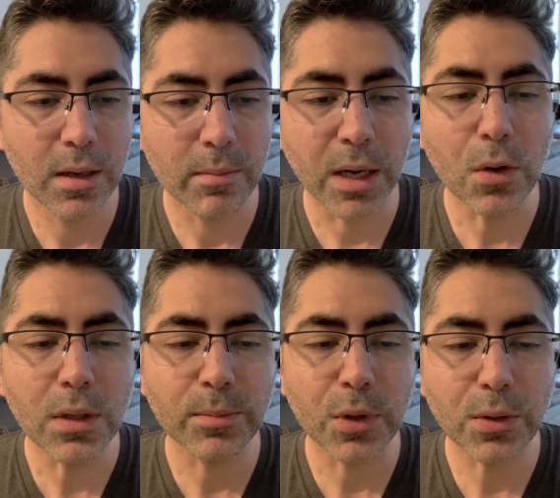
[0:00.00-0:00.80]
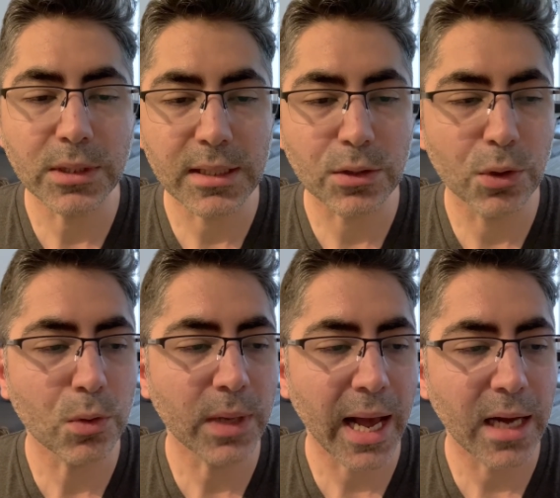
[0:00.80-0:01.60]
My whole approach has
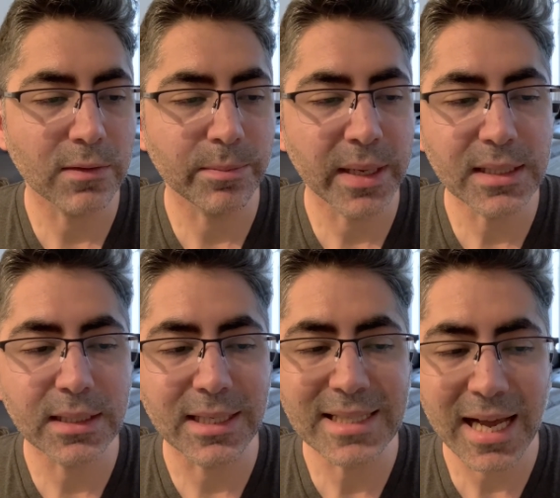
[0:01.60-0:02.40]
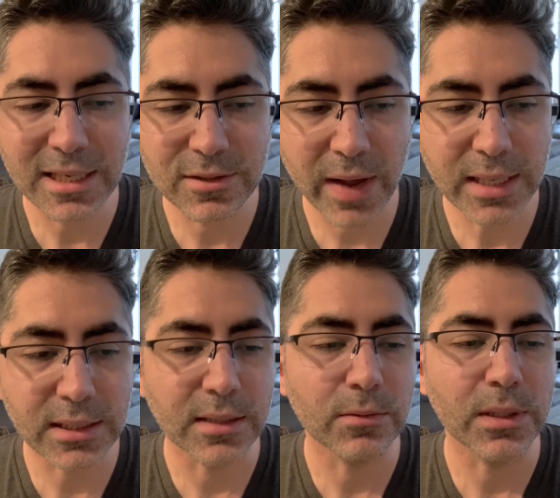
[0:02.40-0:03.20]
grown out of a basic
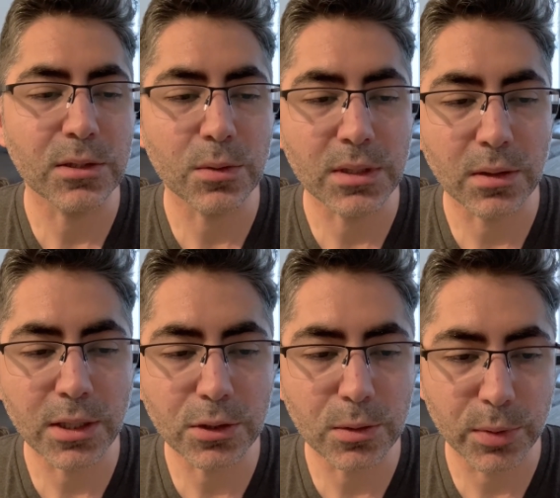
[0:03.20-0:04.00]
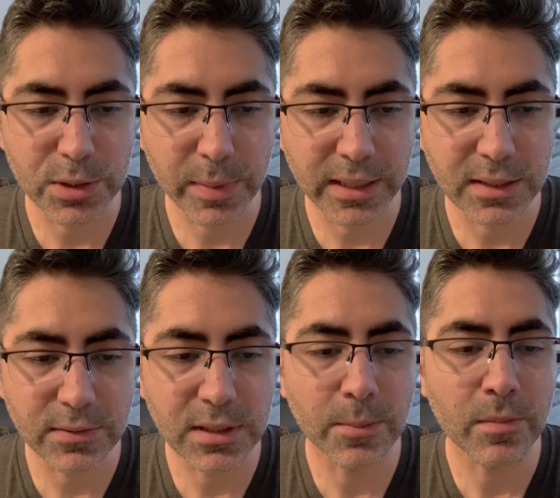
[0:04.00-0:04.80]
dissatisfaction with sociological perspectives,